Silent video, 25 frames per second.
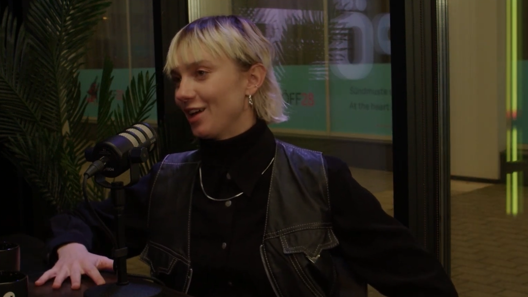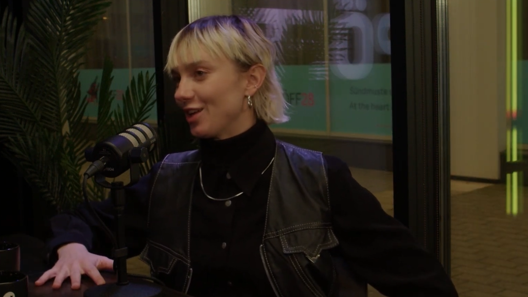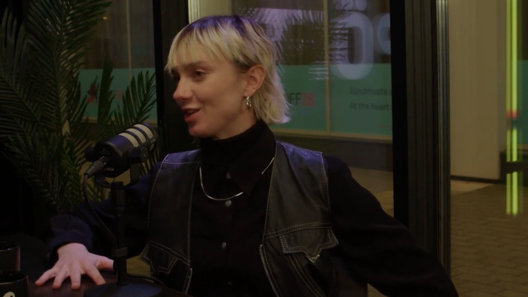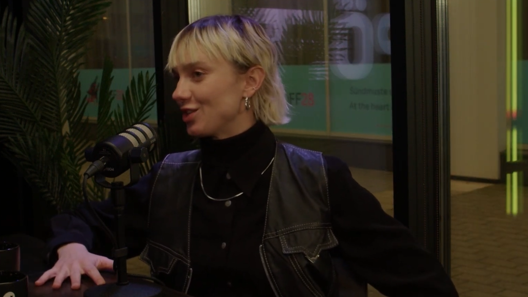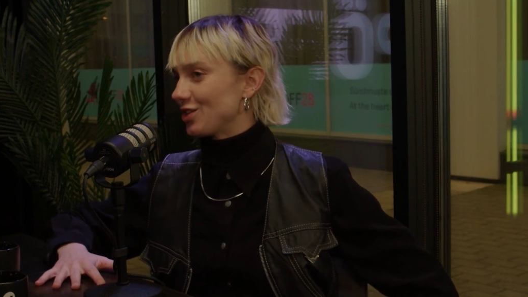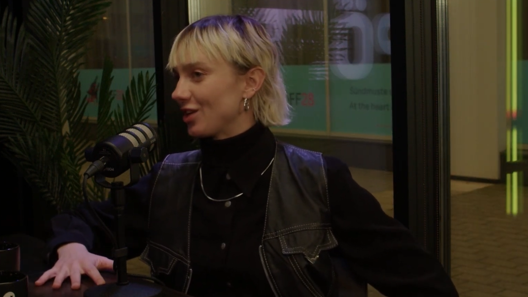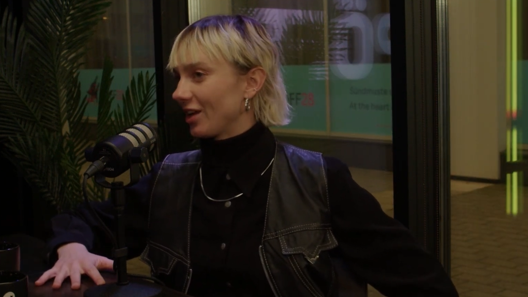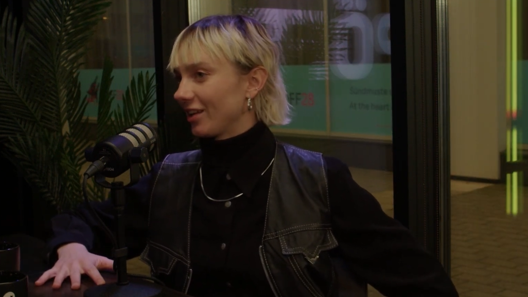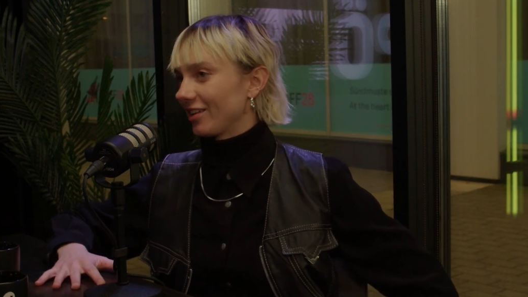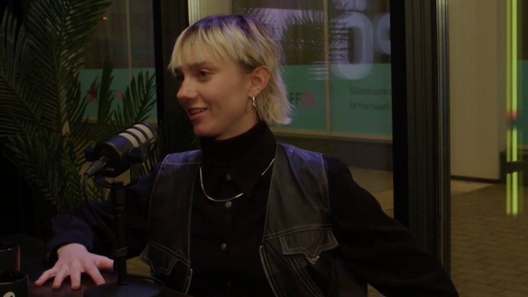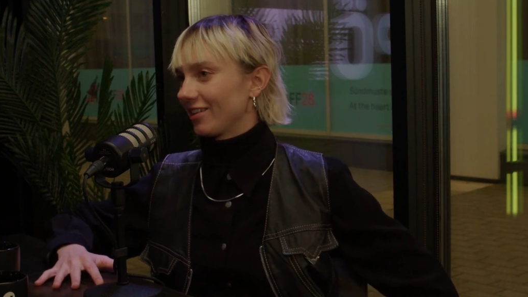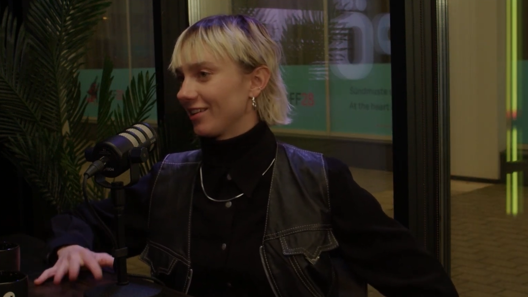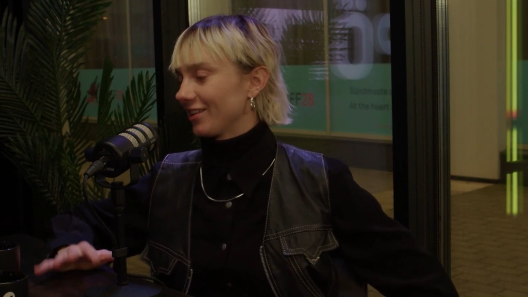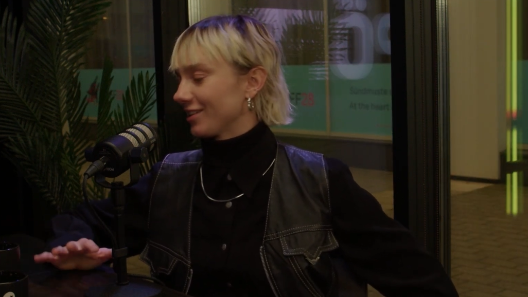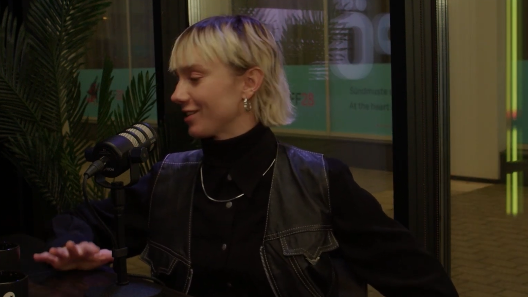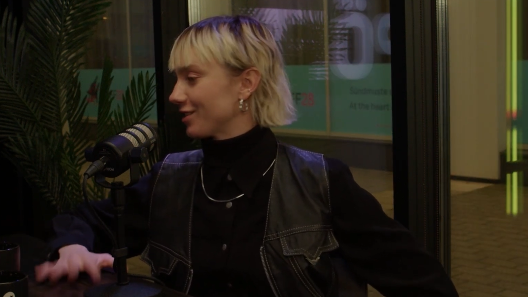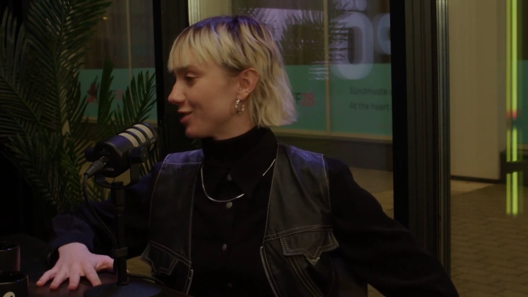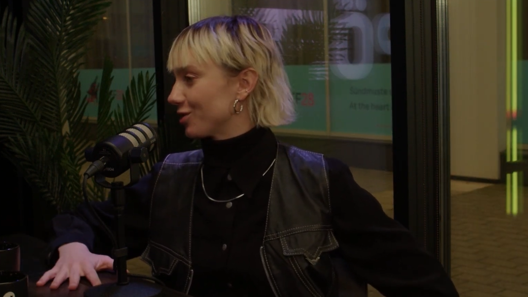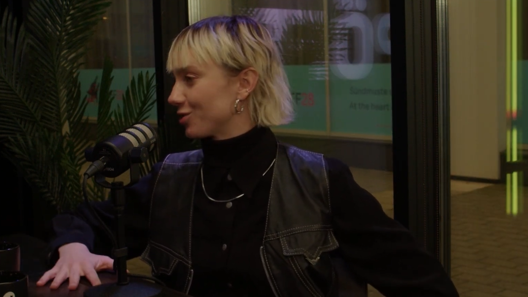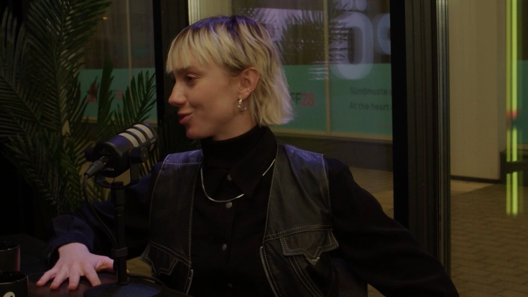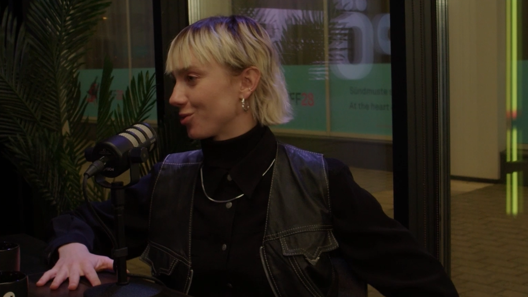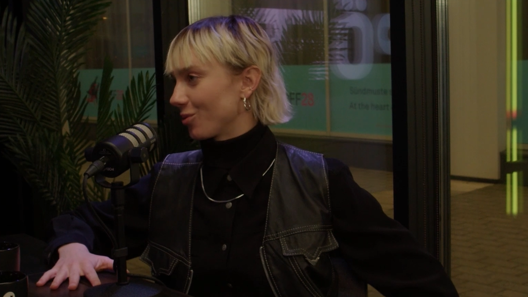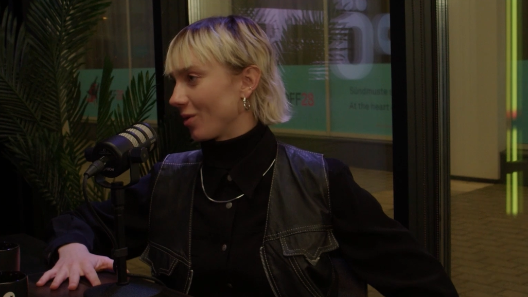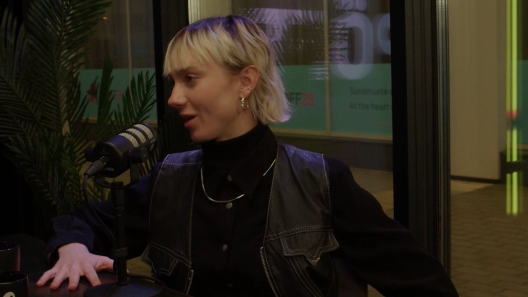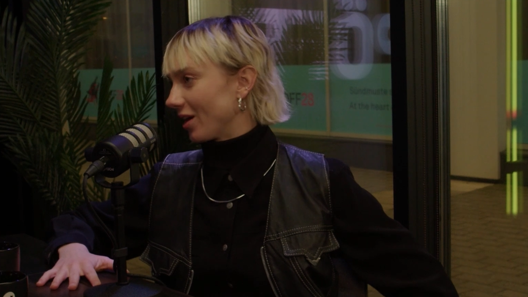general
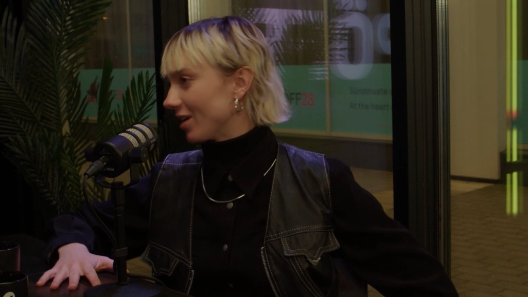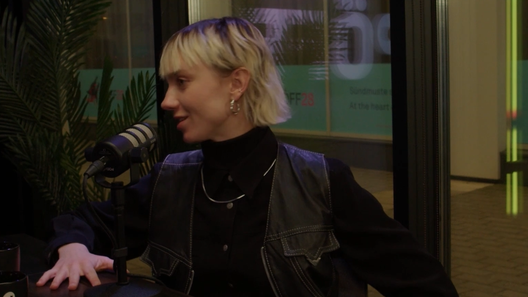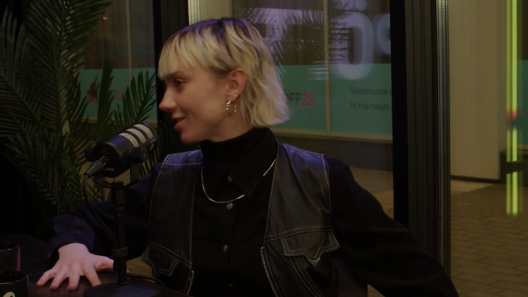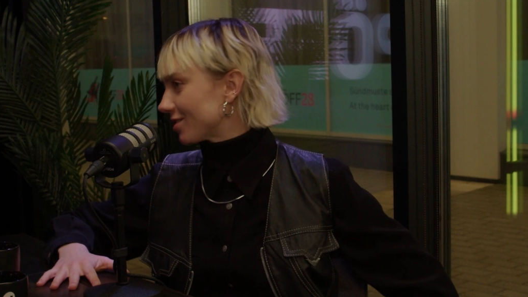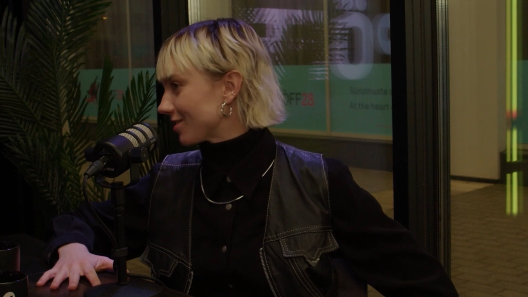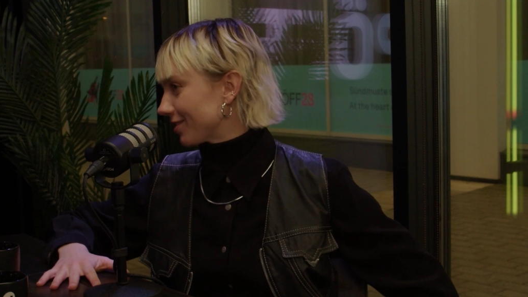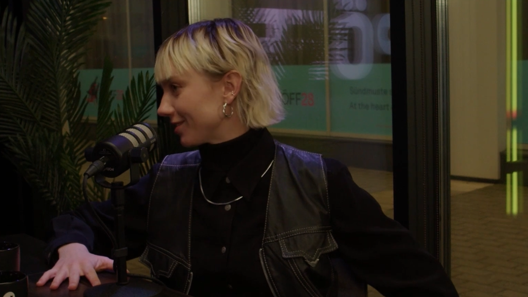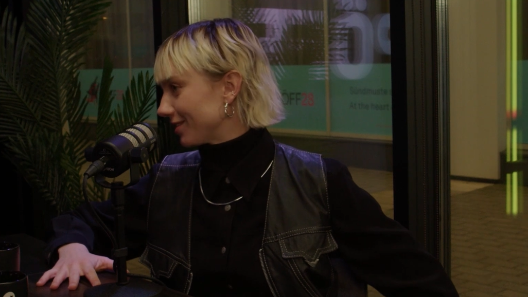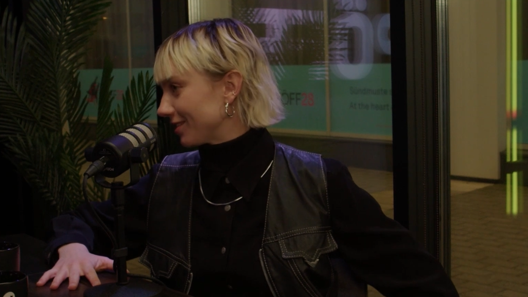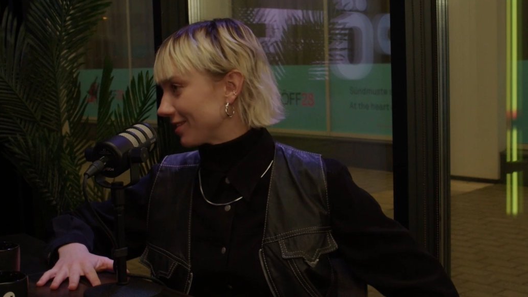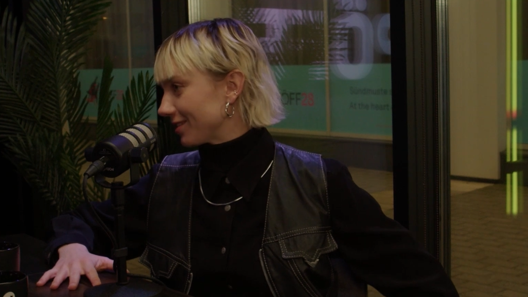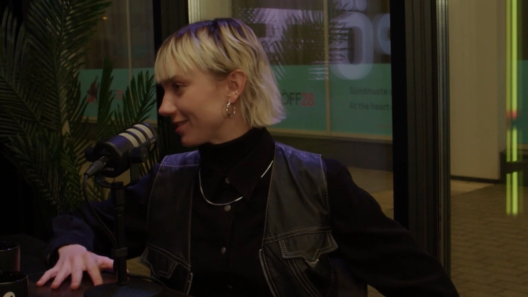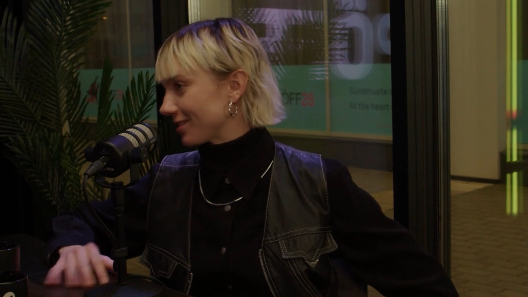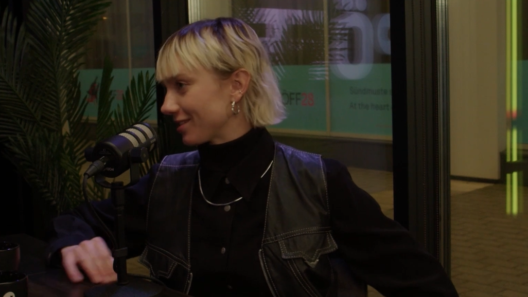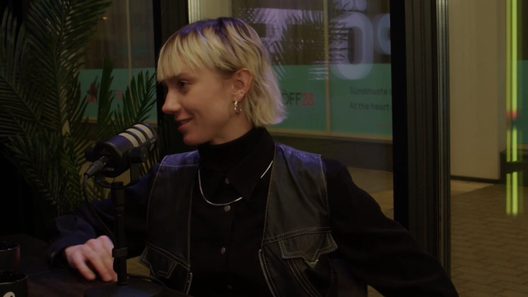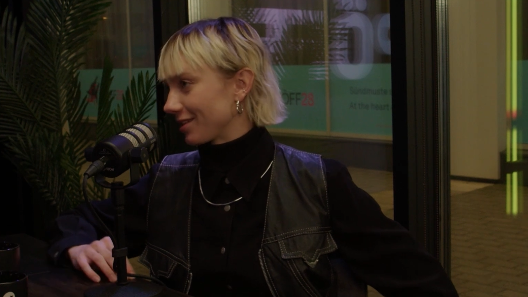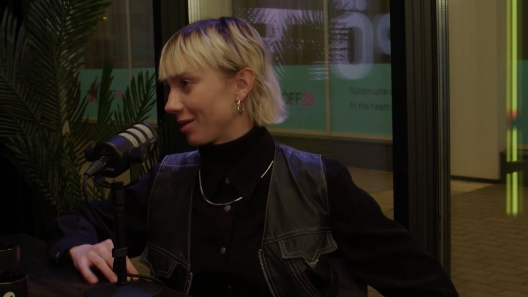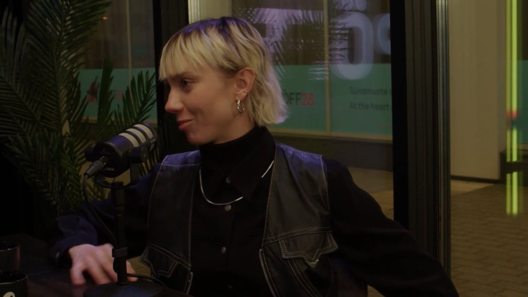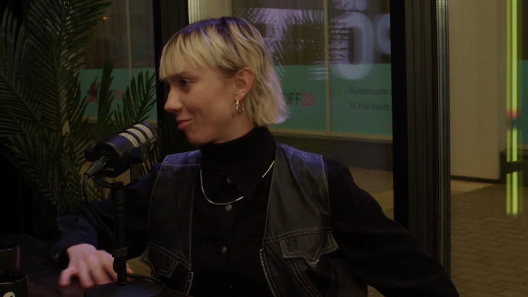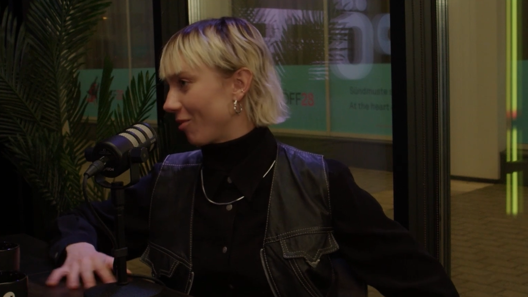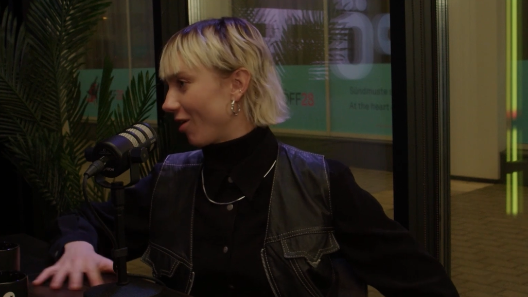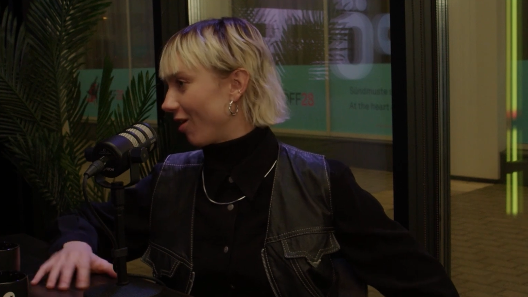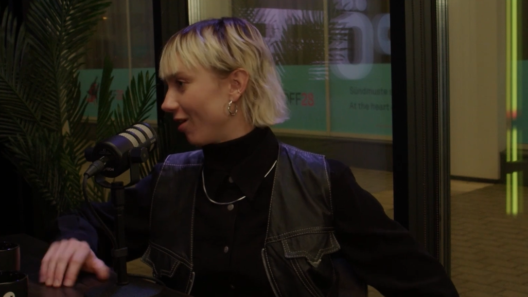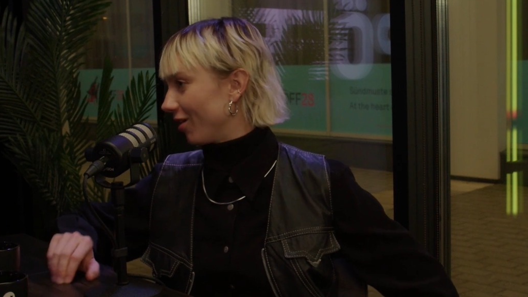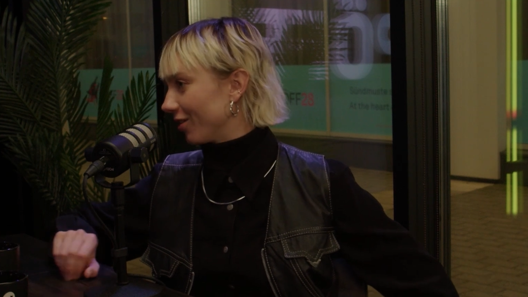situations
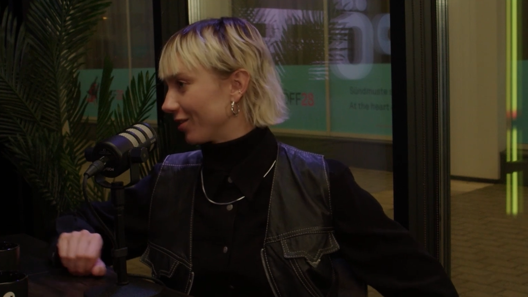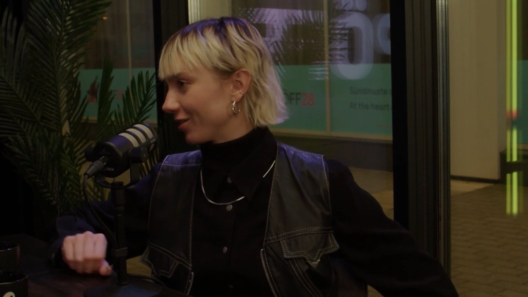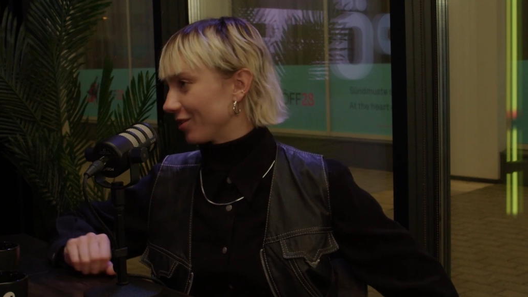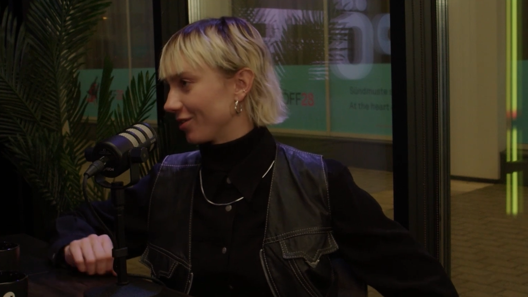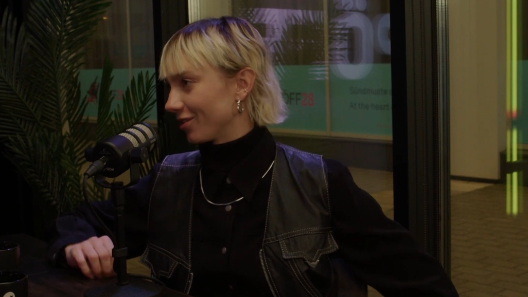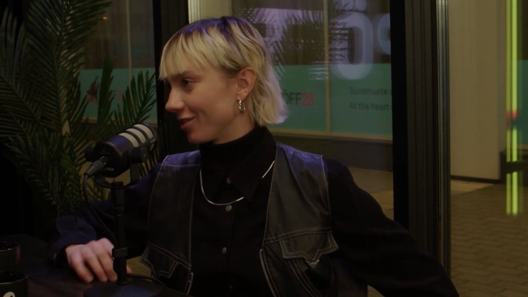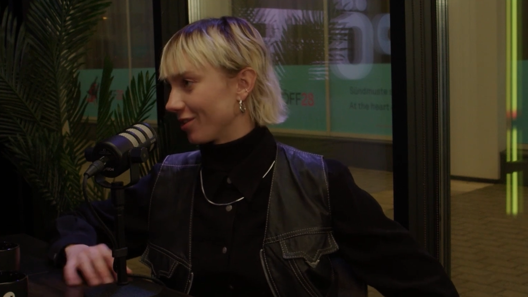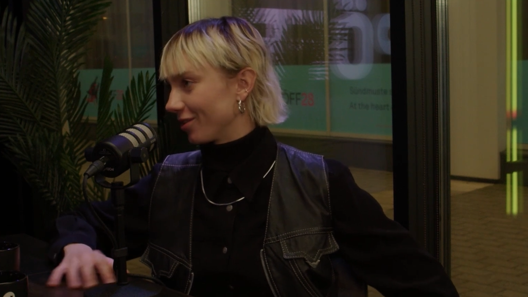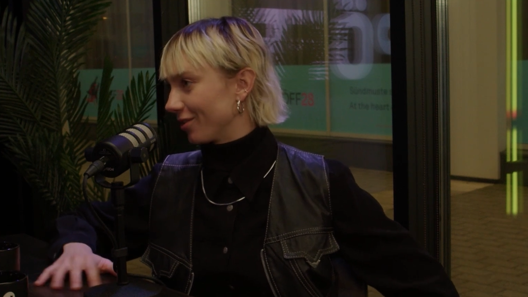among,